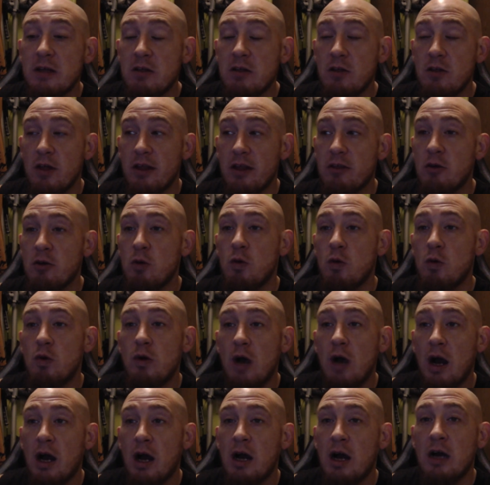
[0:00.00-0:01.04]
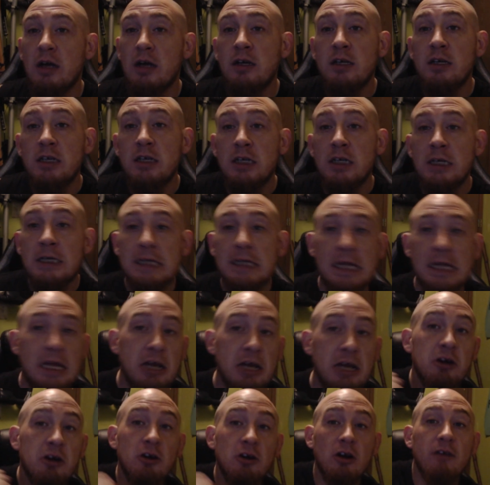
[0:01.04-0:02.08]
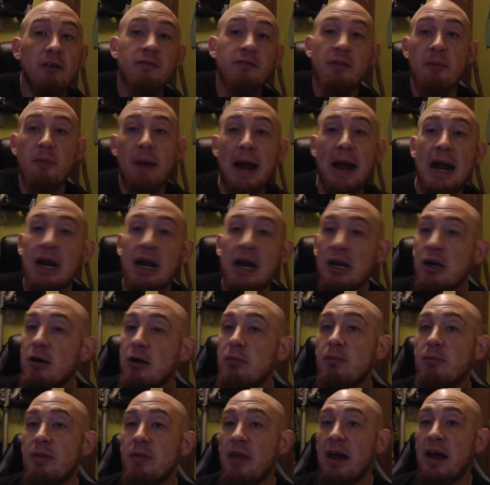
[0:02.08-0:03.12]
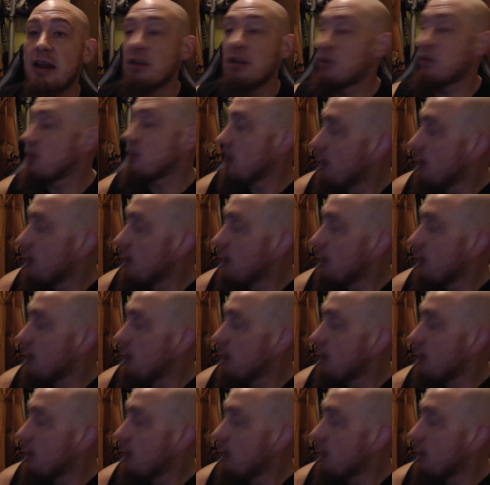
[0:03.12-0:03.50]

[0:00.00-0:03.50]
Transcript: So that's cool. Uh, year of the backup. That is